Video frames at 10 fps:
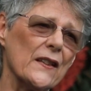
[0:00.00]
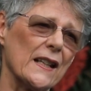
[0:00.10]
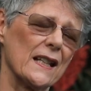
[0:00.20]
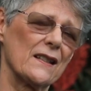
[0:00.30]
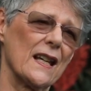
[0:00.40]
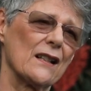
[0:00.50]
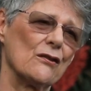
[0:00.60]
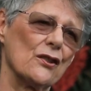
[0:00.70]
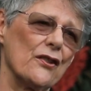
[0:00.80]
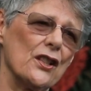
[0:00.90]
the next
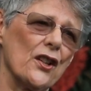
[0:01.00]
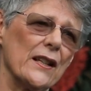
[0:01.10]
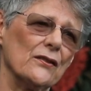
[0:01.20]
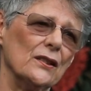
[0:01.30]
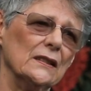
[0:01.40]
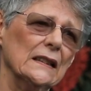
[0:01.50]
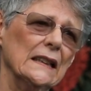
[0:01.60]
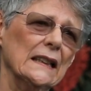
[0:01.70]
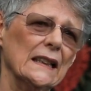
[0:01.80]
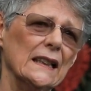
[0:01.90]
Secretary General,
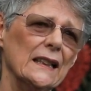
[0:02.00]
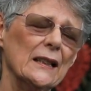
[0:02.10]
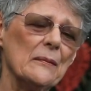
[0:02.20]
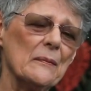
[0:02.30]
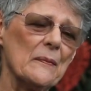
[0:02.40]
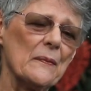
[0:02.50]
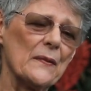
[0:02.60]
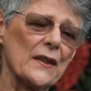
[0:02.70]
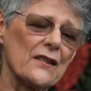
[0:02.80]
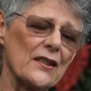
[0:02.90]

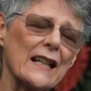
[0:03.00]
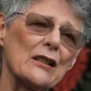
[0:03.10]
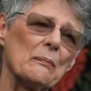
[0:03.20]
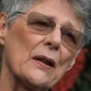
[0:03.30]
the second